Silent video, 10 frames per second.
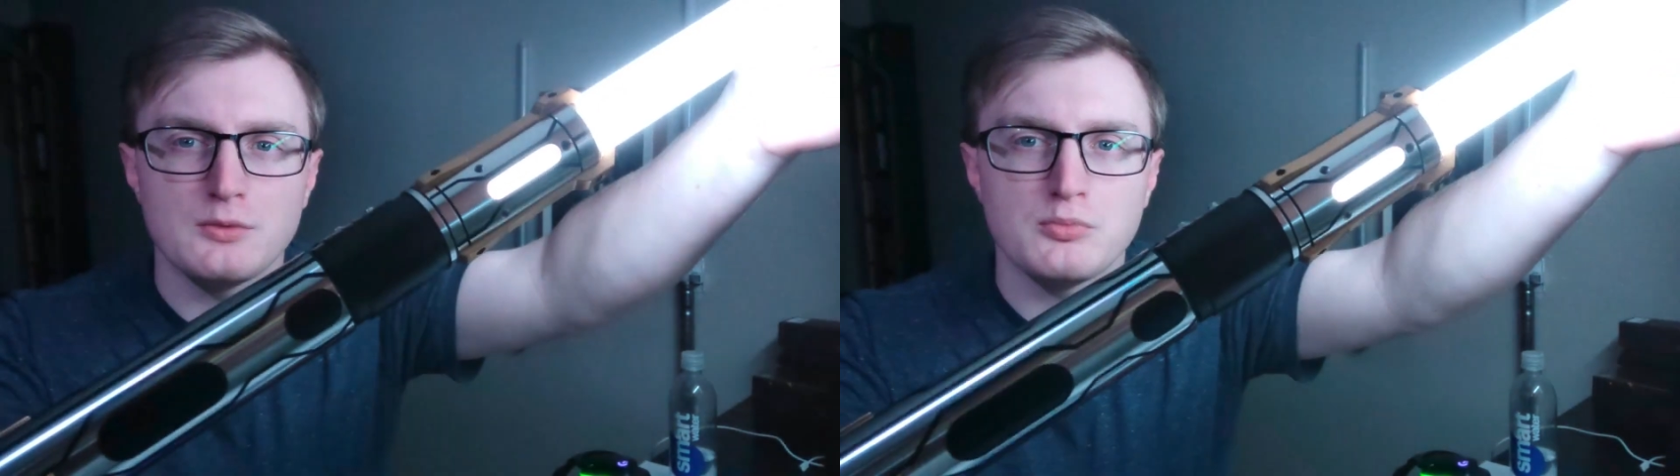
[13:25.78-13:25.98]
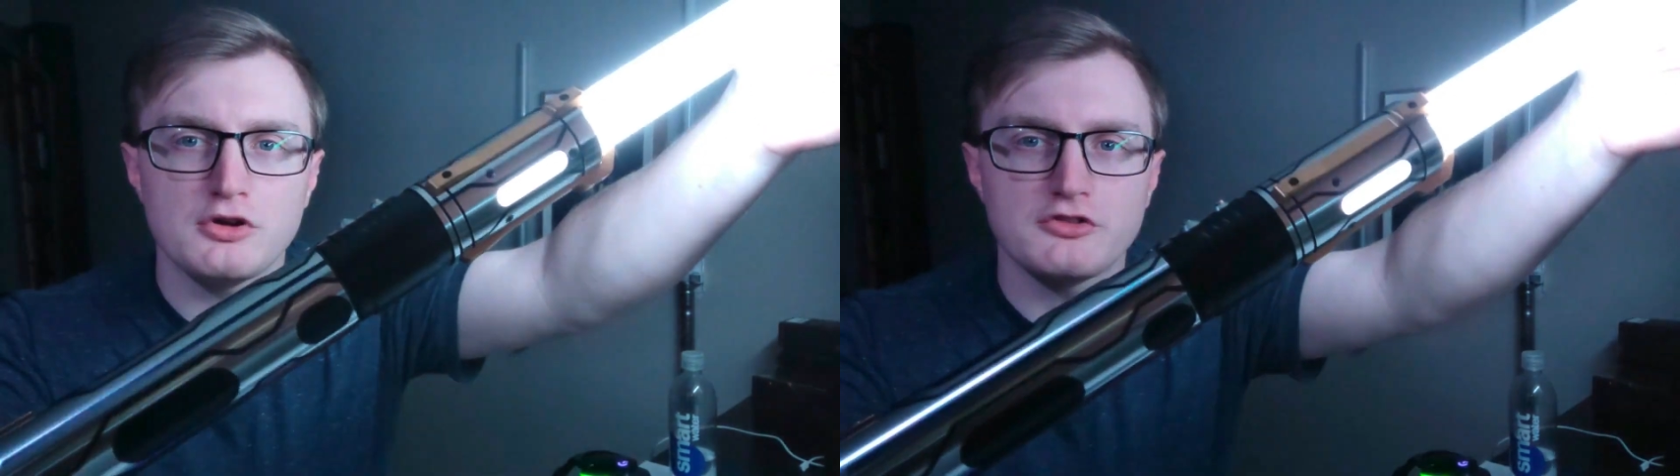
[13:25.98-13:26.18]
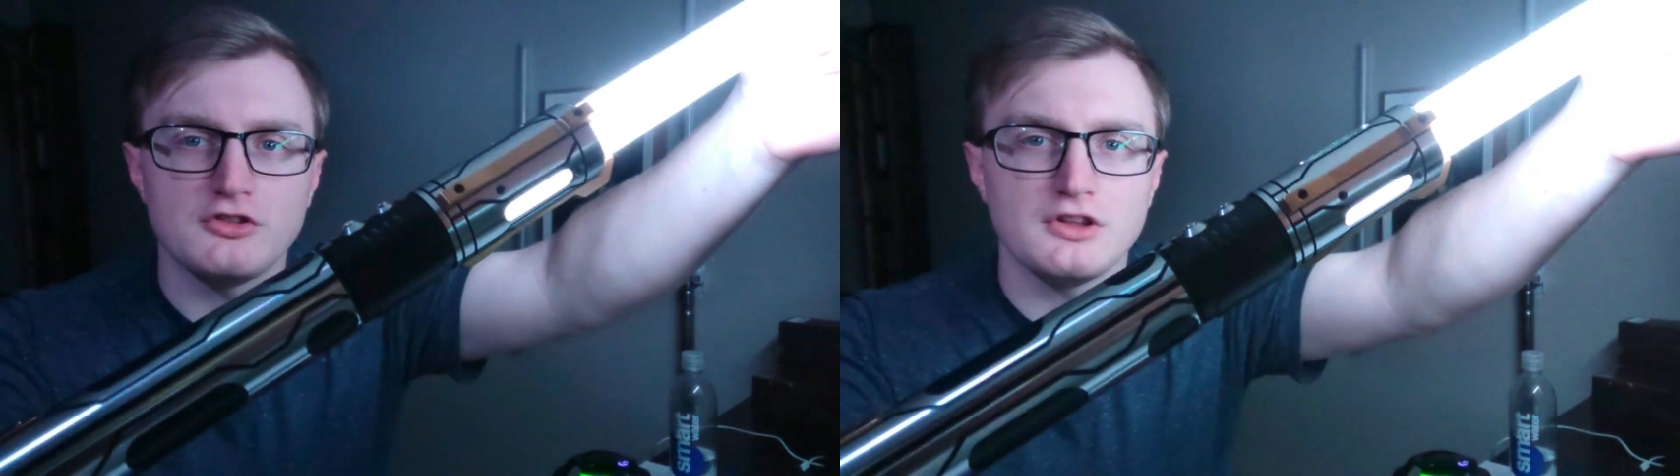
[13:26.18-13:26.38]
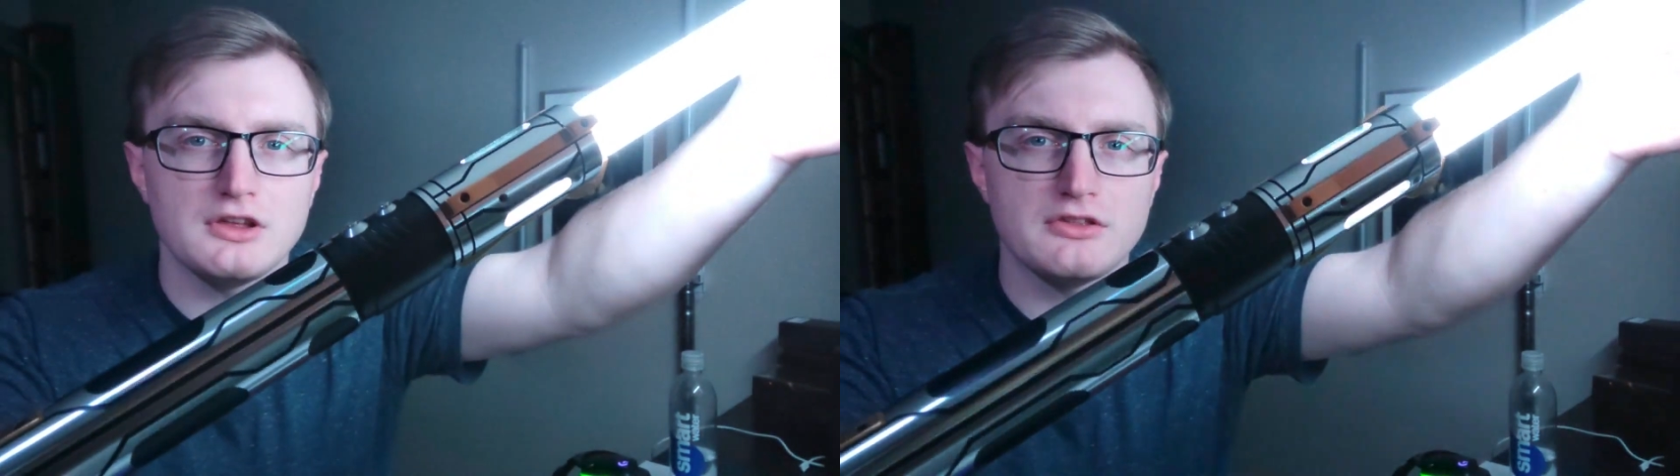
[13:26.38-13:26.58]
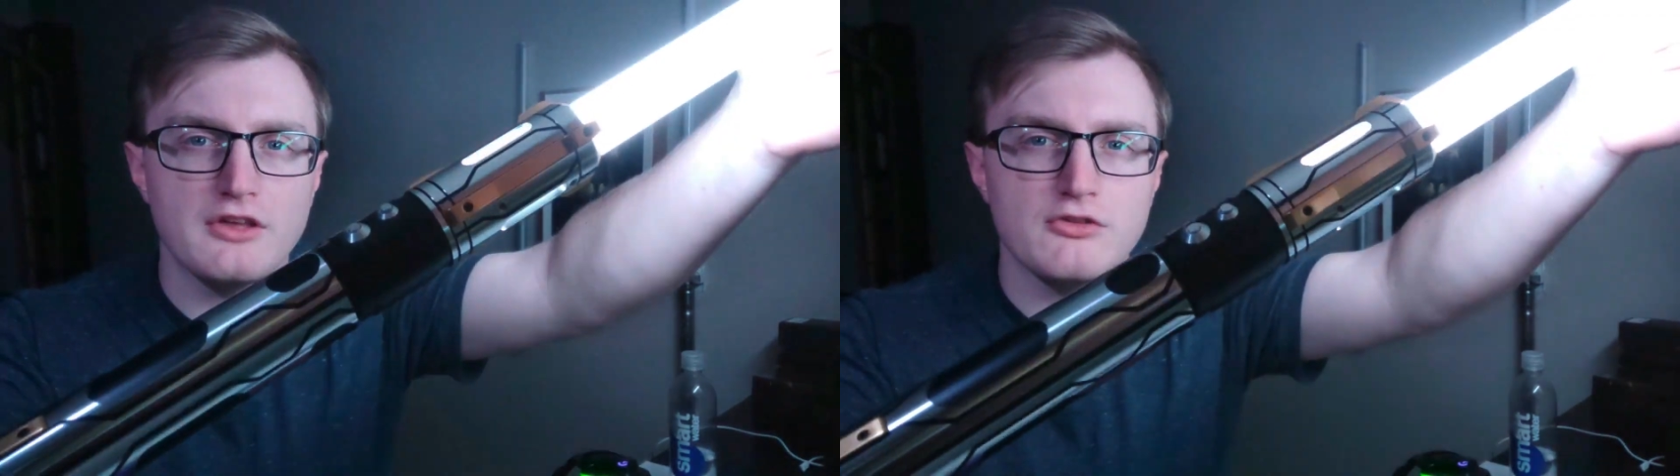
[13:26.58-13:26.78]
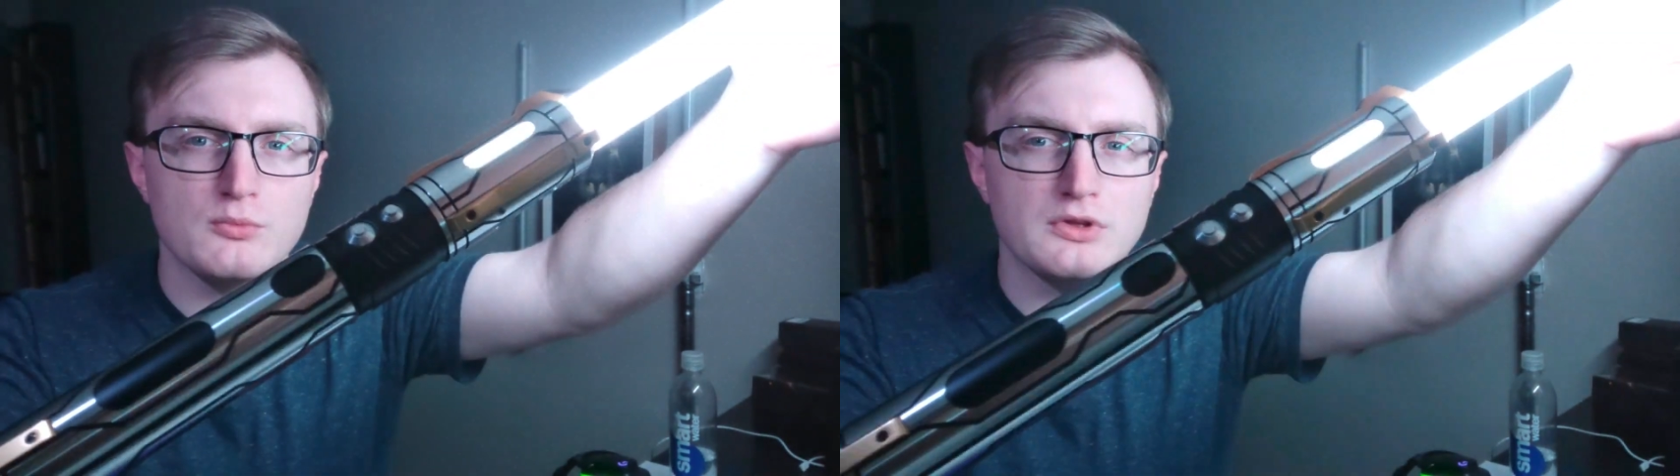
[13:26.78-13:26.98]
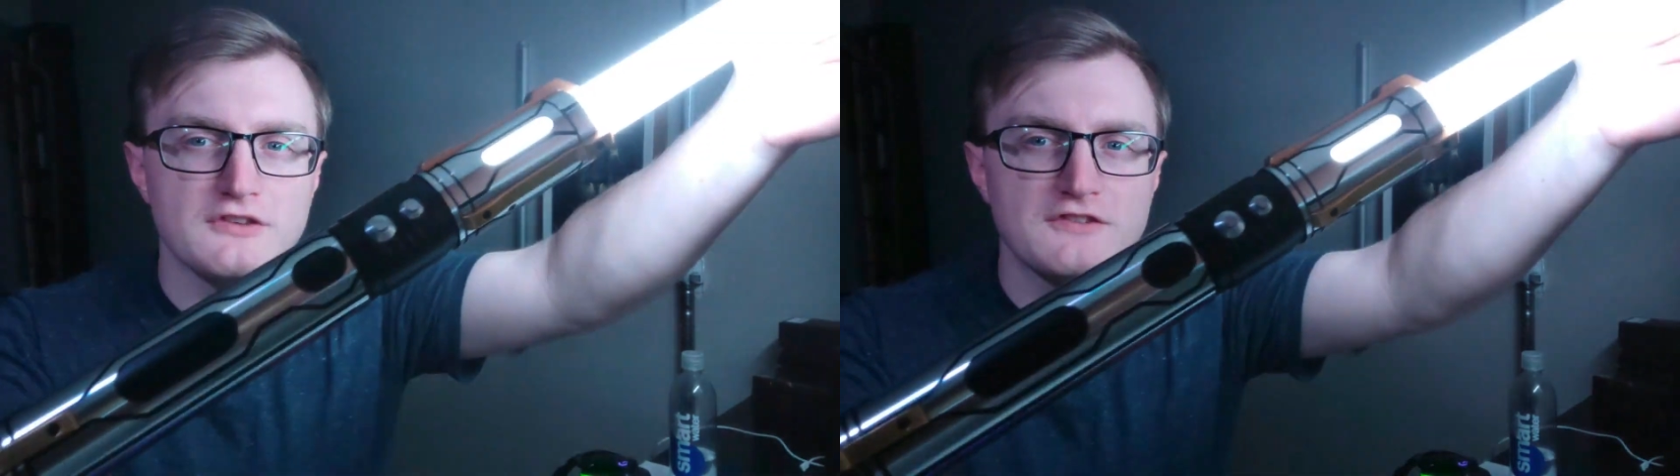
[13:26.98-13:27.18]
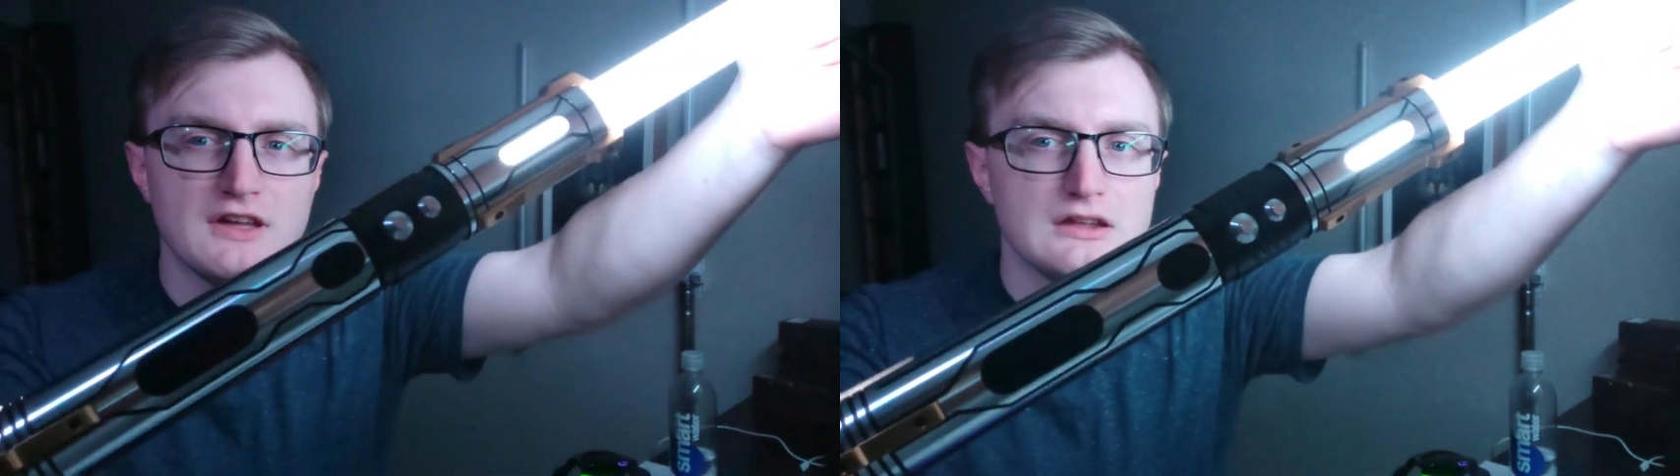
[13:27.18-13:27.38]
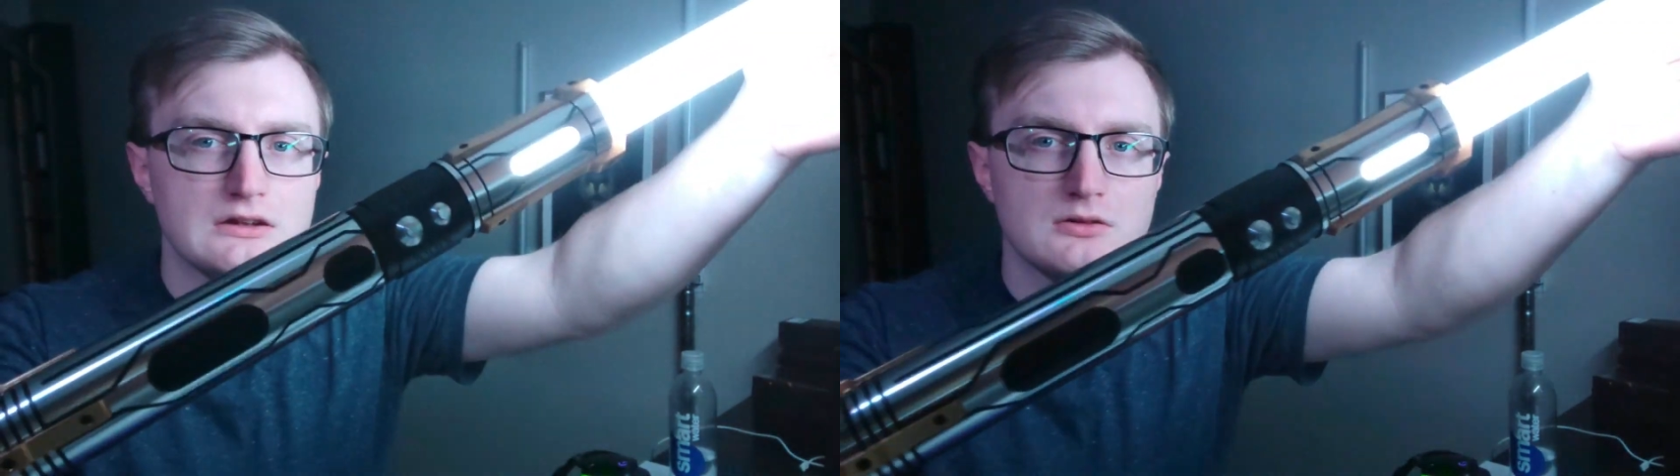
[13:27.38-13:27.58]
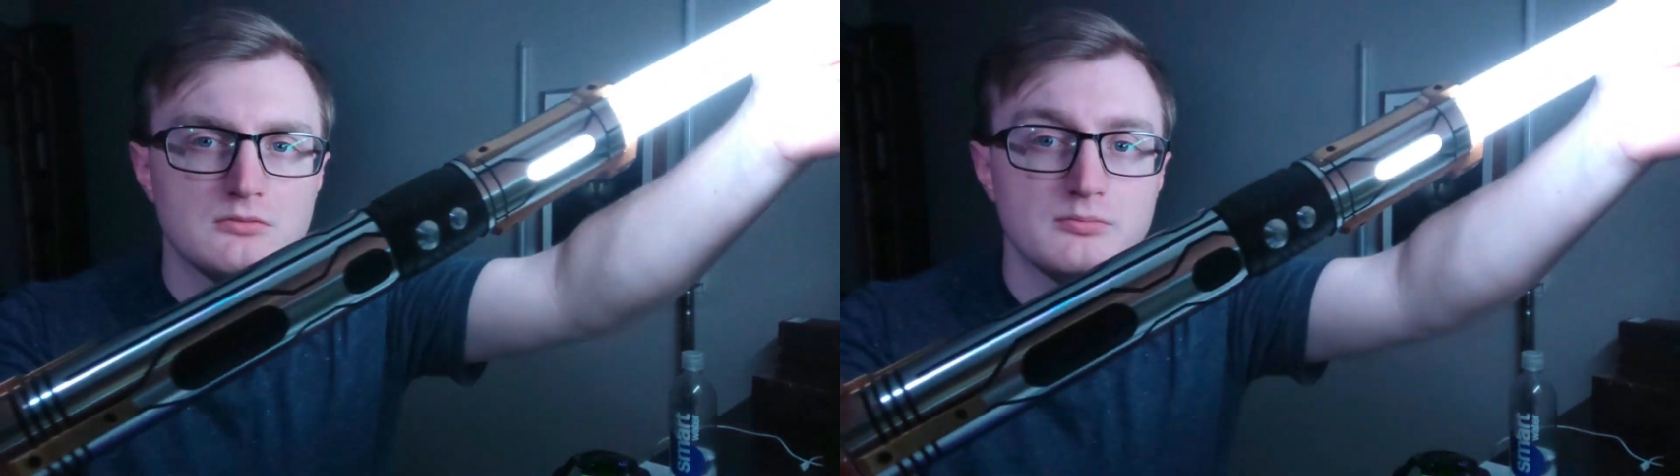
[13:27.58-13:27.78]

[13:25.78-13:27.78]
personally, doesn't really fit,